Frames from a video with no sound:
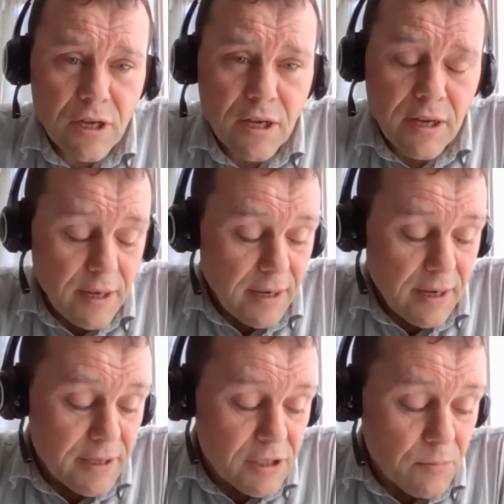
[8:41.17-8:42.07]
and
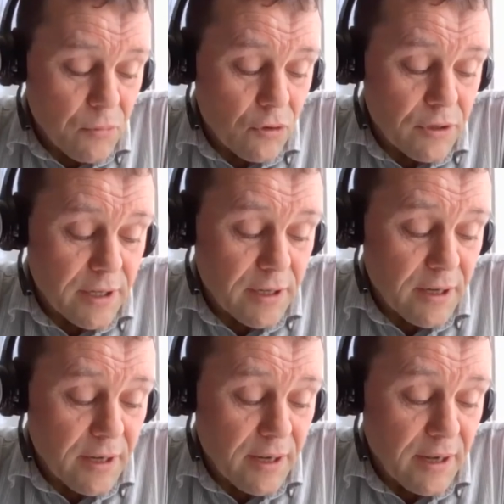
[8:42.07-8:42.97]
supporting
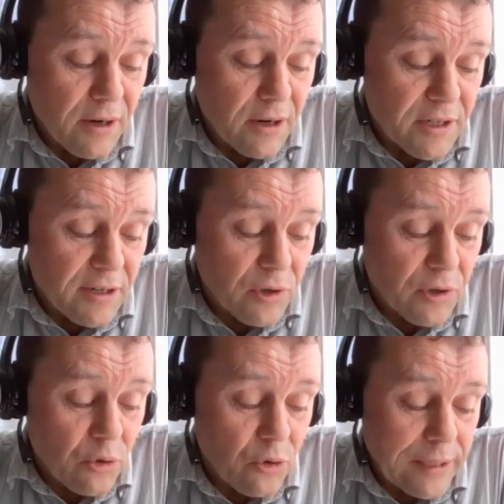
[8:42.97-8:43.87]
our delivery
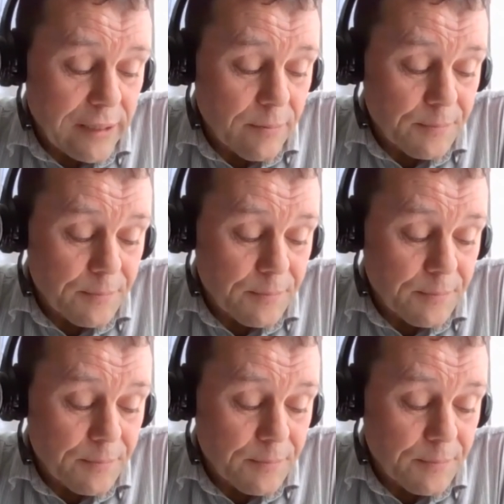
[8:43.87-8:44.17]
curriculum.